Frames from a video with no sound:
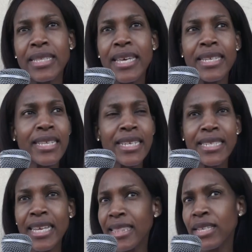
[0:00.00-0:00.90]
There is,
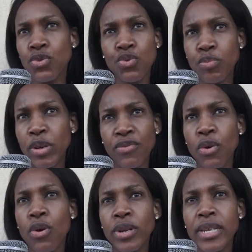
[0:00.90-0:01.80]
there's nothing too big for
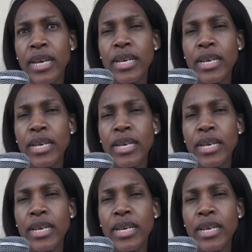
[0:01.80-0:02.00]
God.